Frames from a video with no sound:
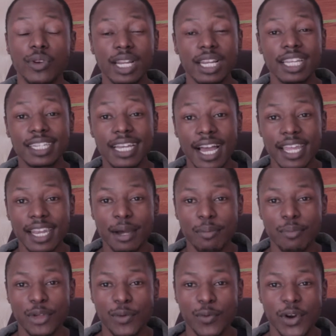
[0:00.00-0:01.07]
really tied
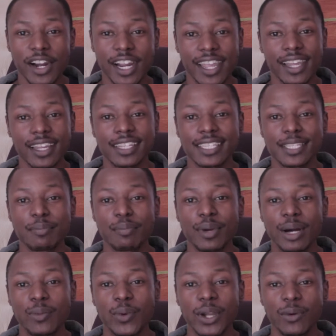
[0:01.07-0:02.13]
up with work here in
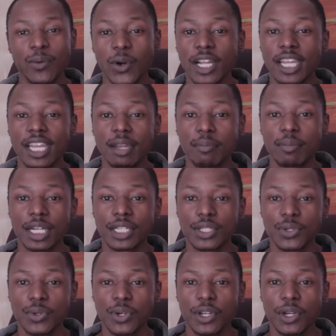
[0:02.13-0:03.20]
Zimbabwe, working in my
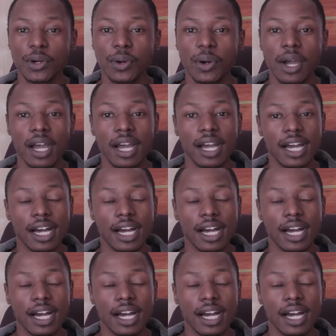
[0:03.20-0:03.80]
studio.